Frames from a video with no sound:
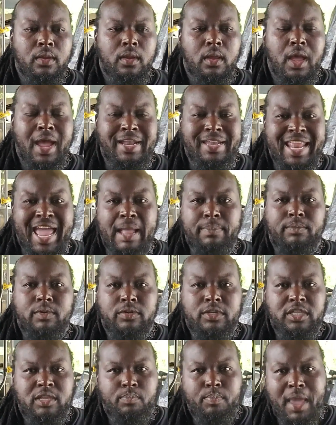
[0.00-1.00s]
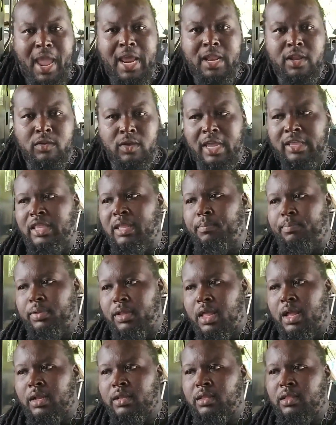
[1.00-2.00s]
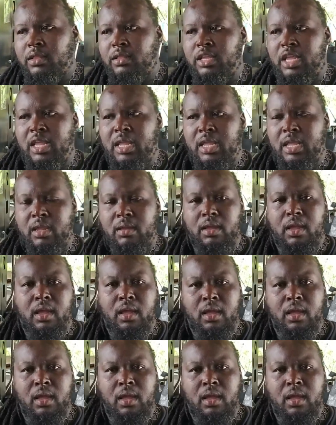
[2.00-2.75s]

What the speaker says: adapter to the panel, and then plugged the